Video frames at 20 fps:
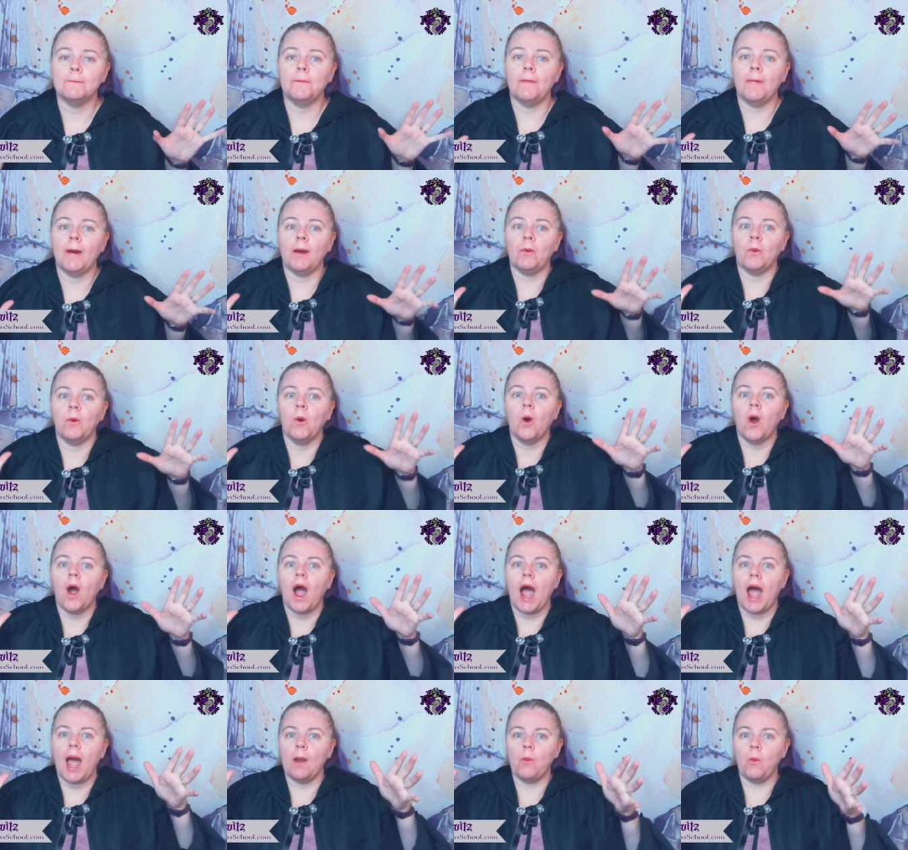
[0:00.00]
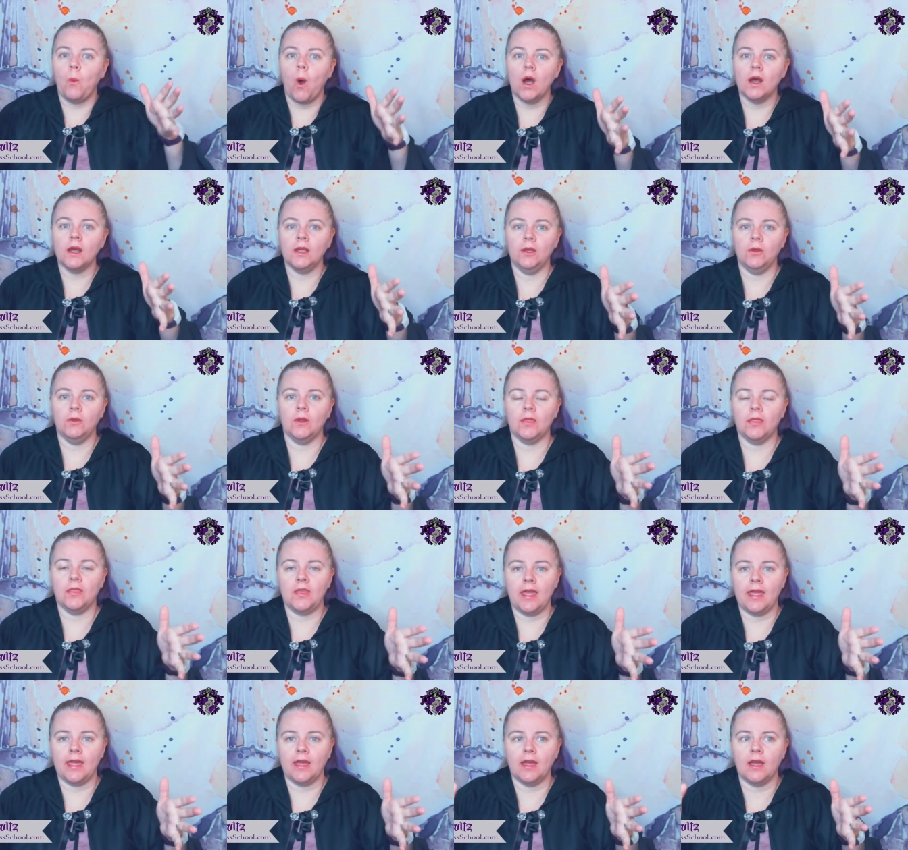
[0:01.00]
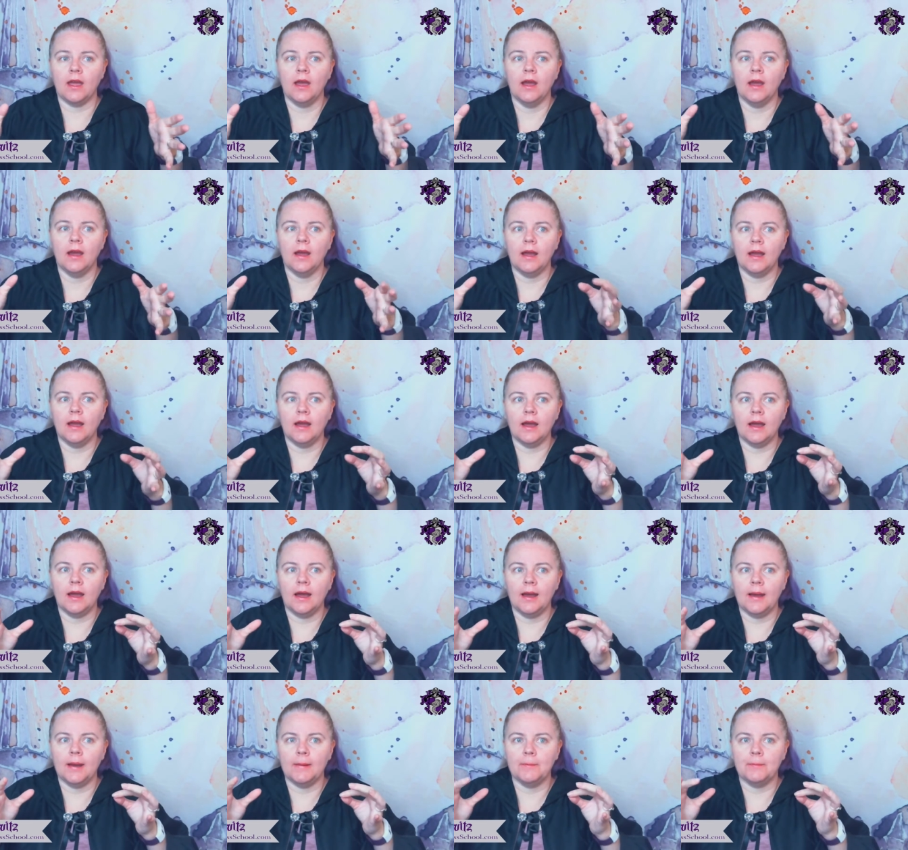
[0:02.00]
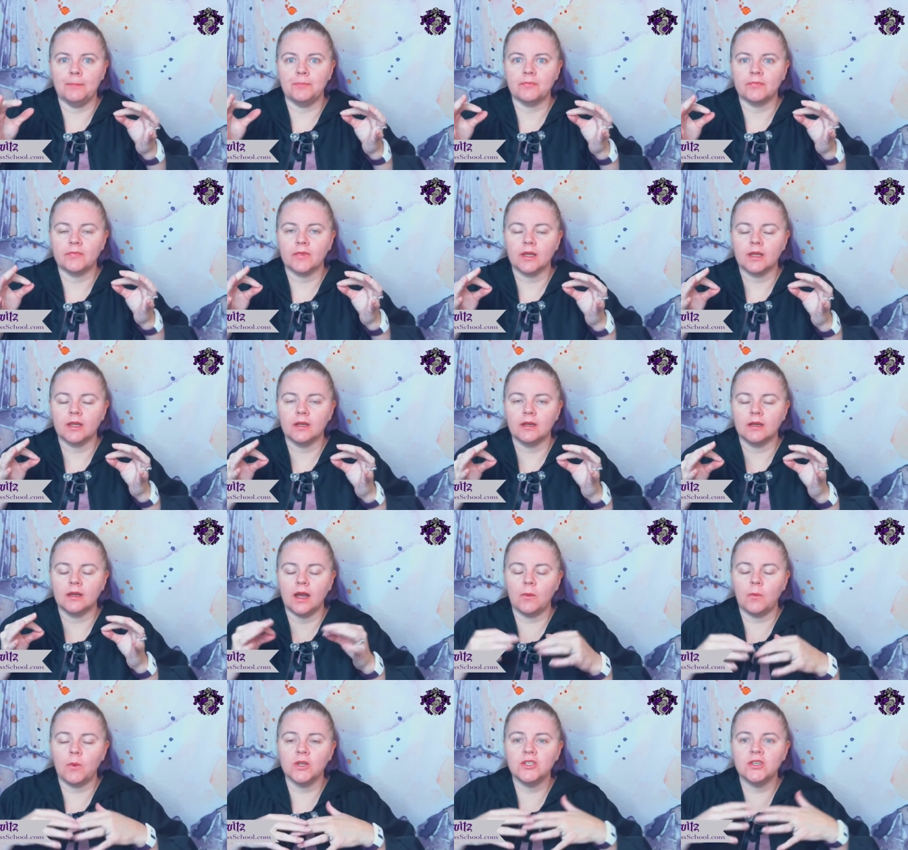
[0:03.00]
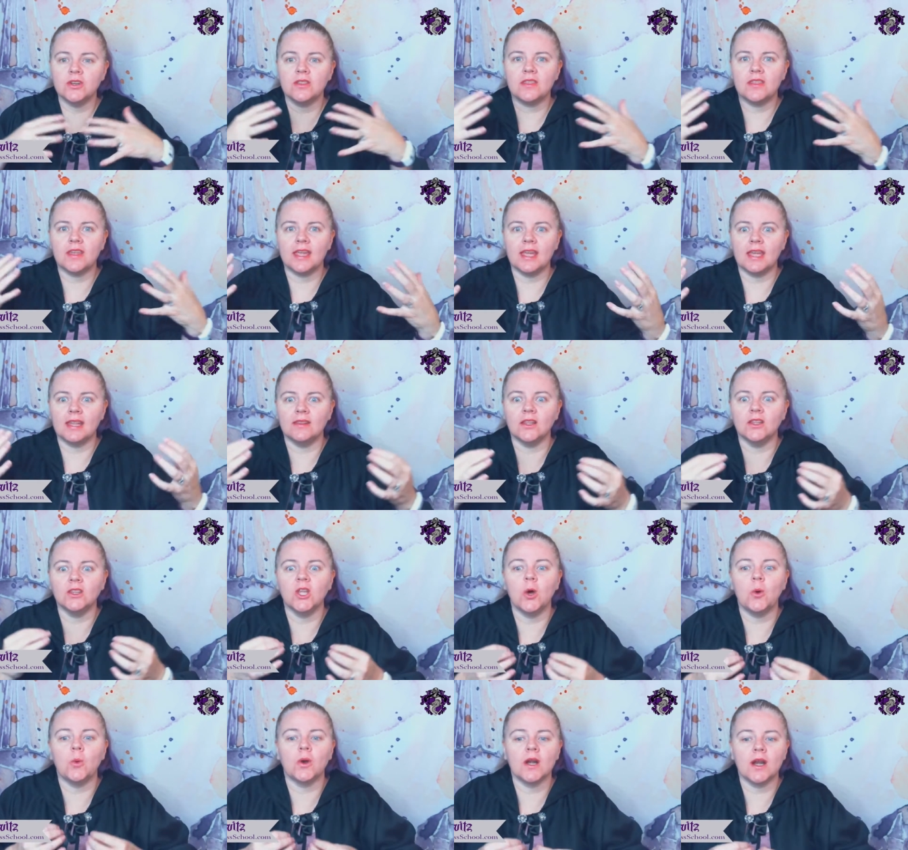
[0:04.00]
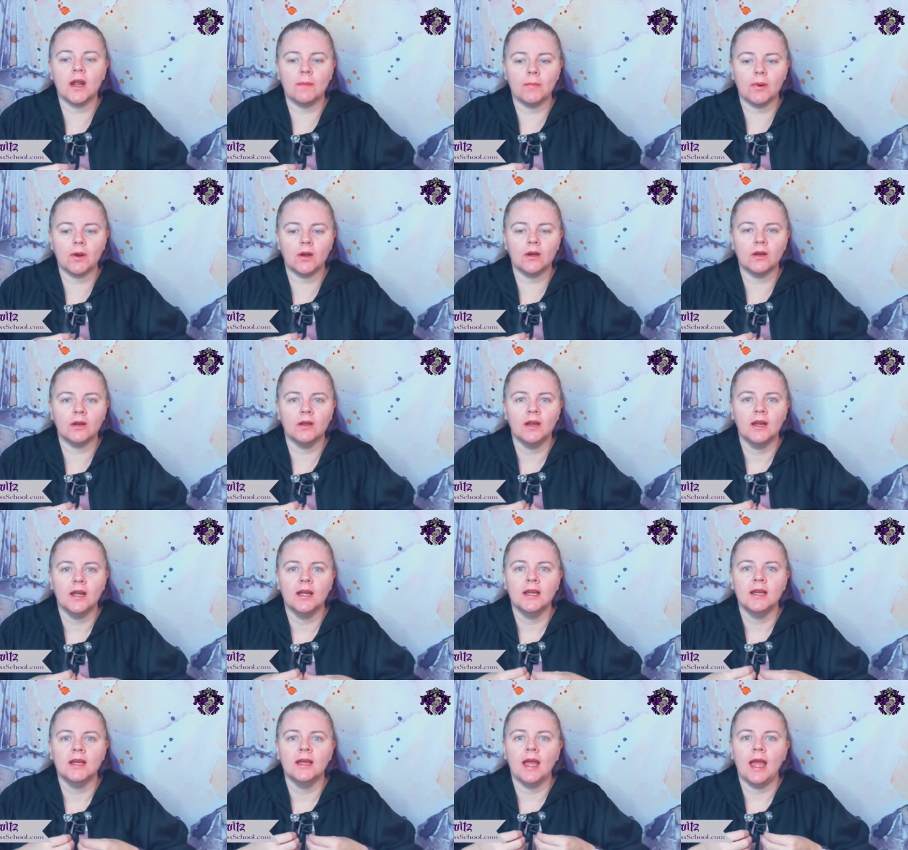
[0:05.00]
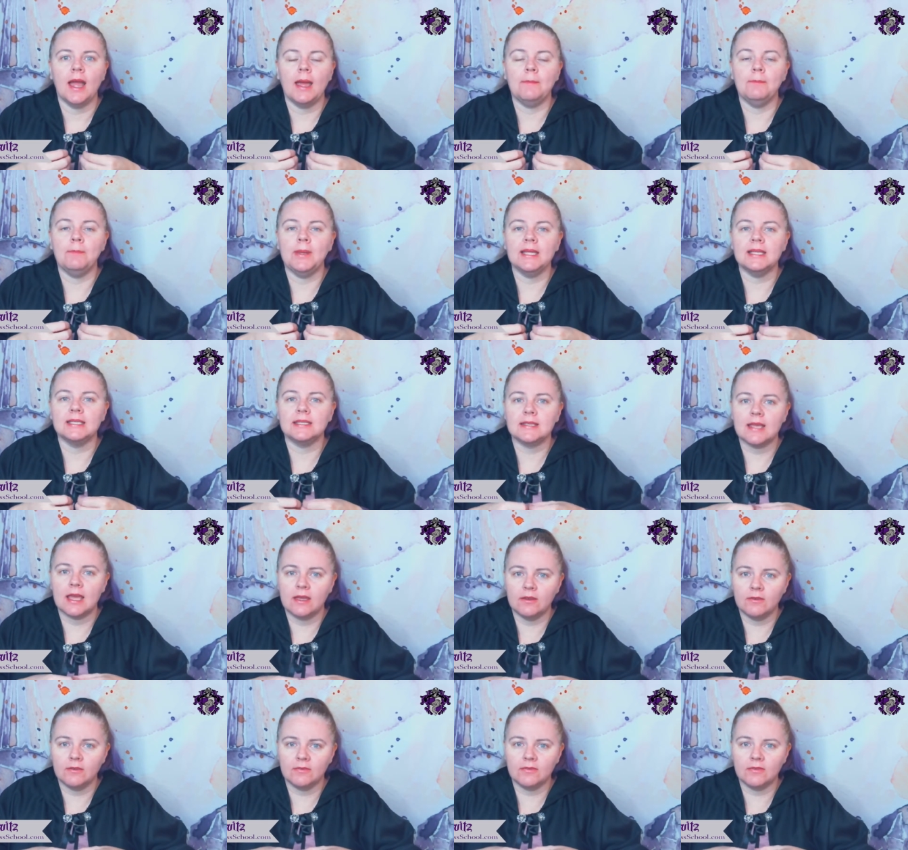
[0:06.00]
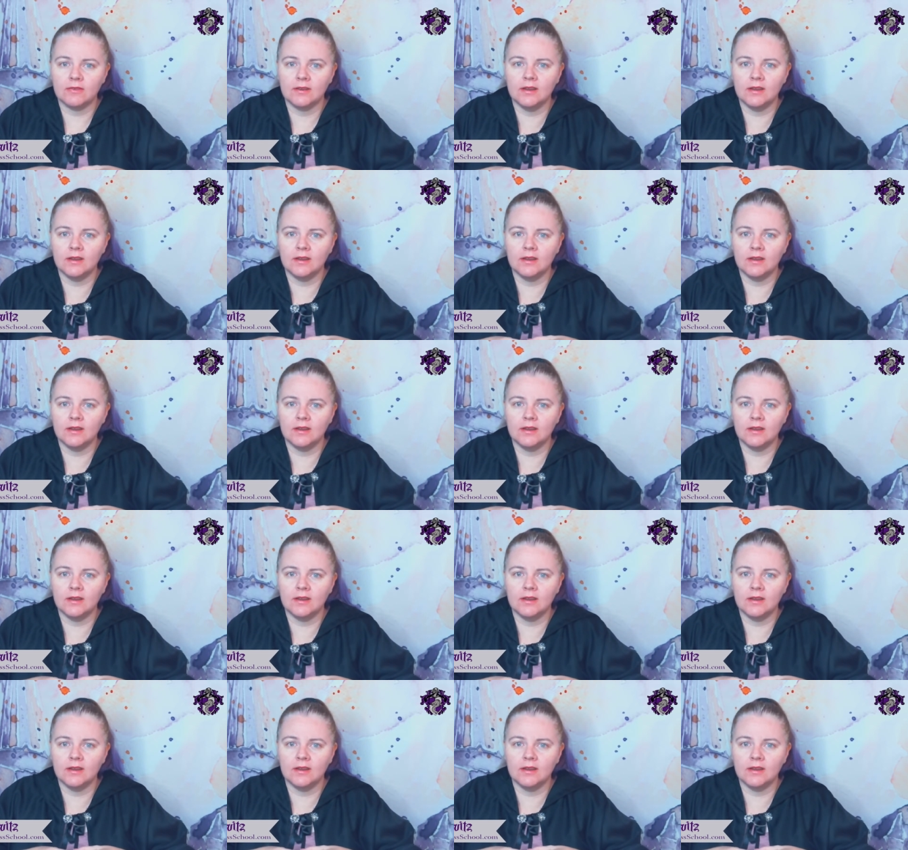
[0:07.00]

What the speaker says: but I want you to think in the lower number and be safe.